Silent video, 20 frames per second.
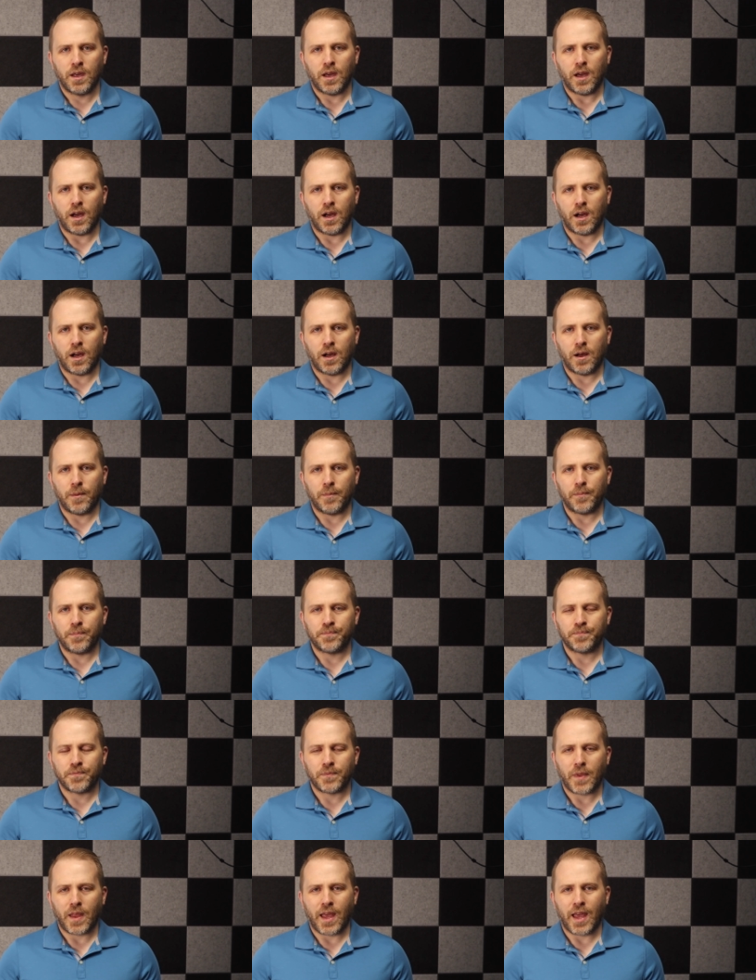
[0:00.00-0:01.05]
And
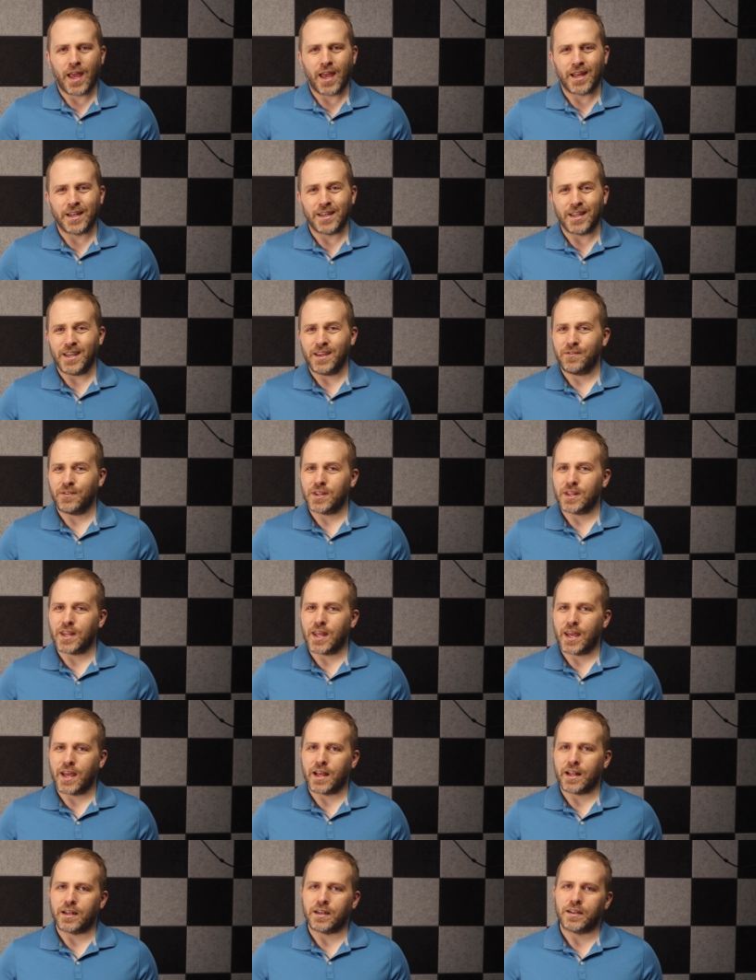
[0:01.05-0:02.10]
even
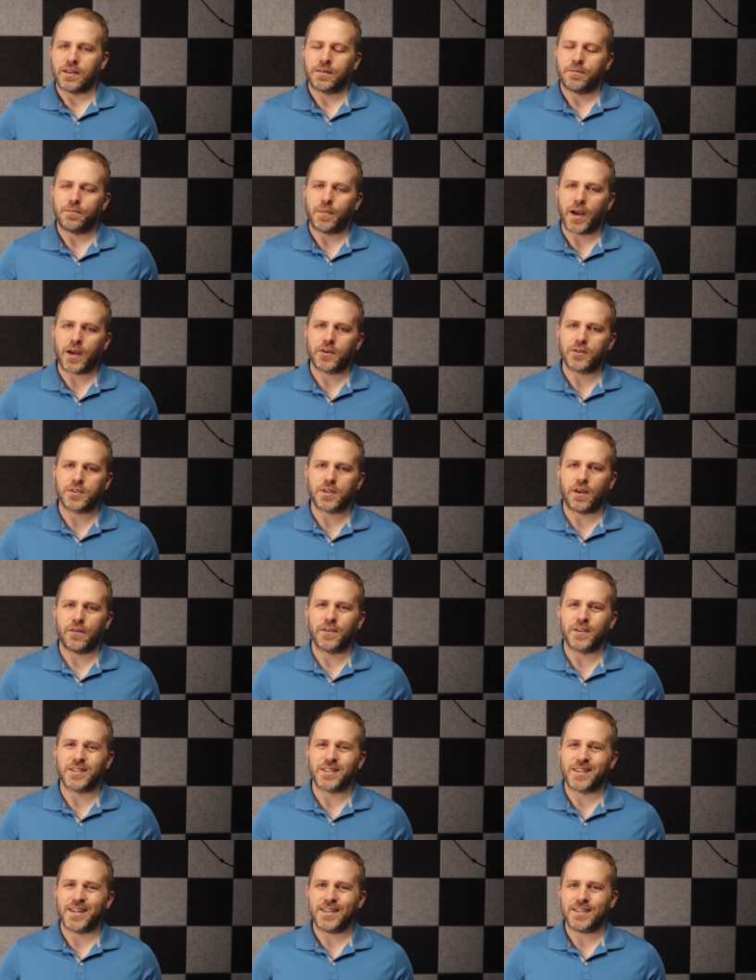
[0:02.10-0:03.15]
then, Microsoft
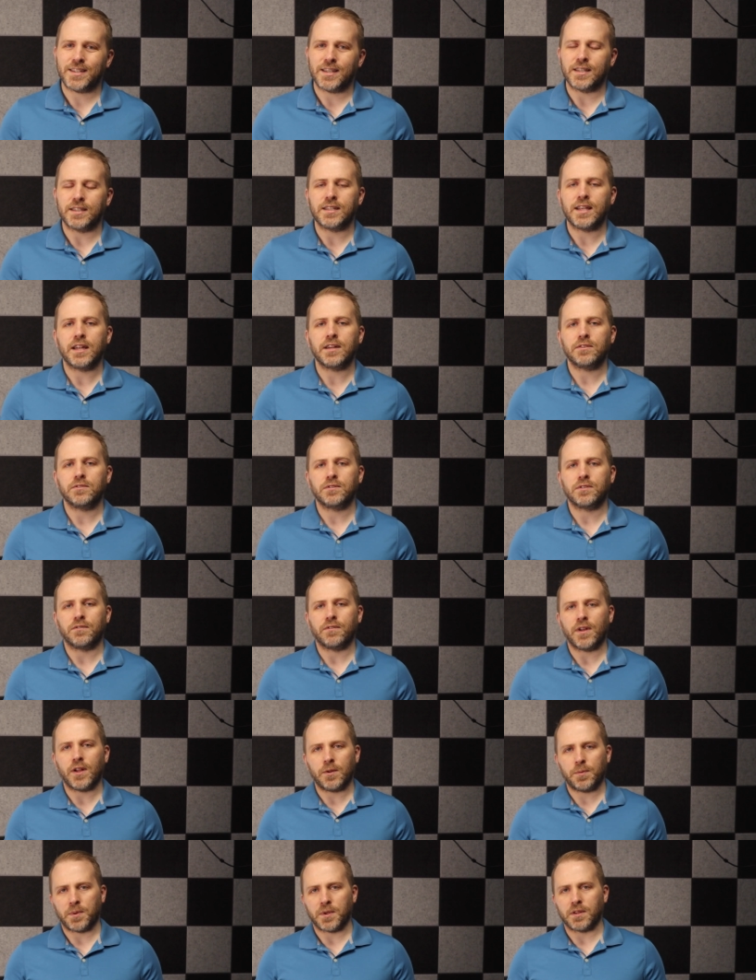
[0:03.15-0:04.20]
has discontinued
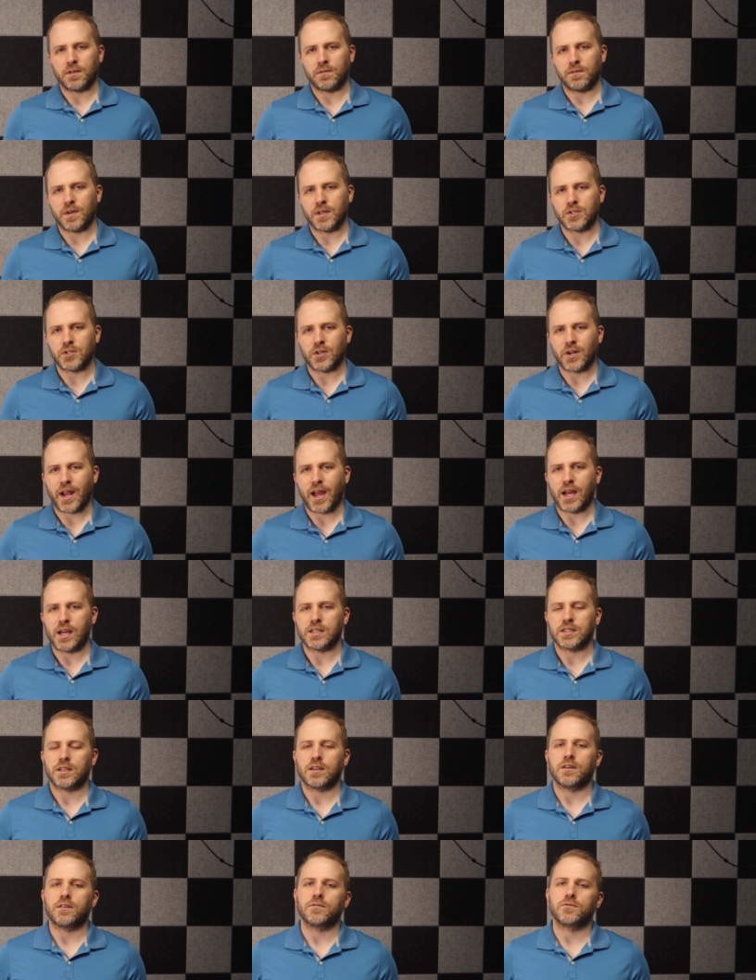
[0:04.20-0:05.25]
developing the feature
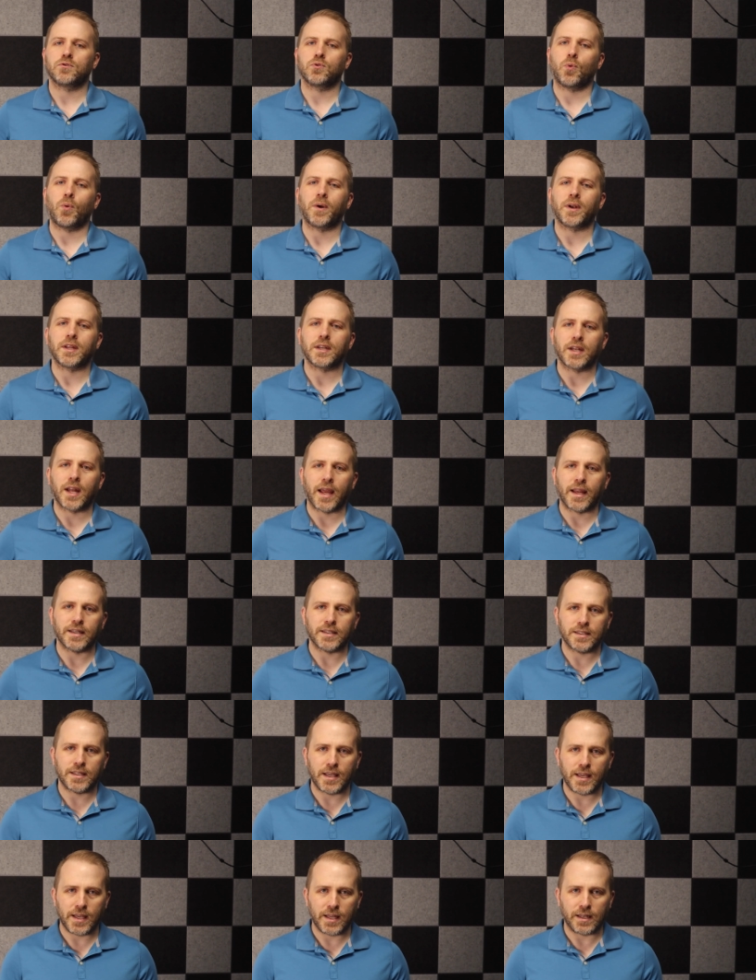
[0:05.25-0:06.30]
as of
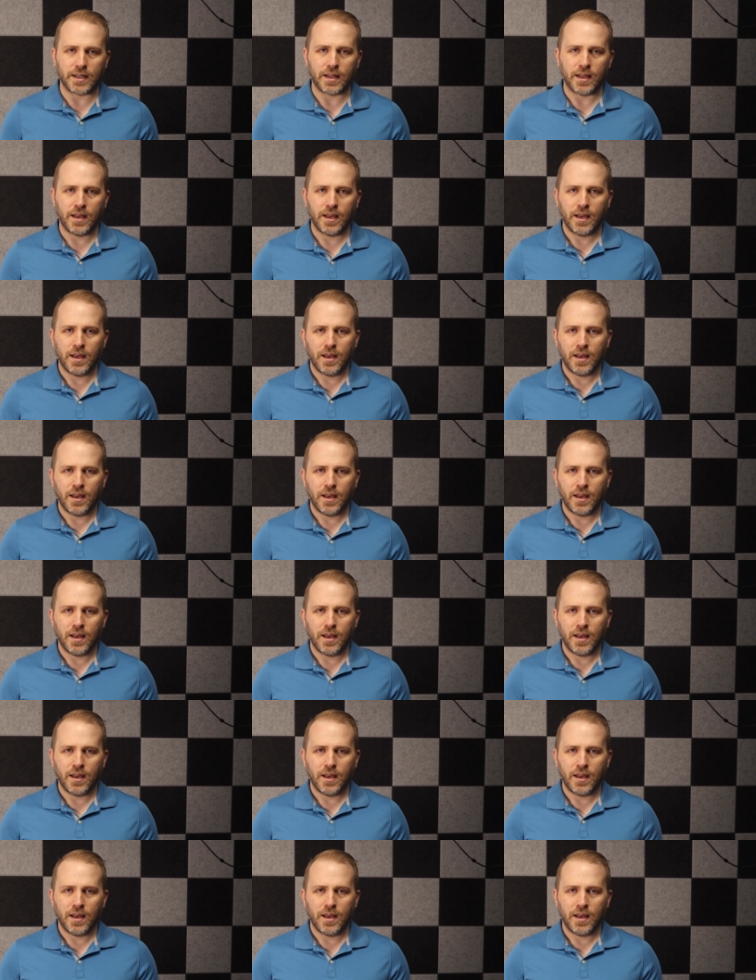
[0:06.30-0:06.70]
2019.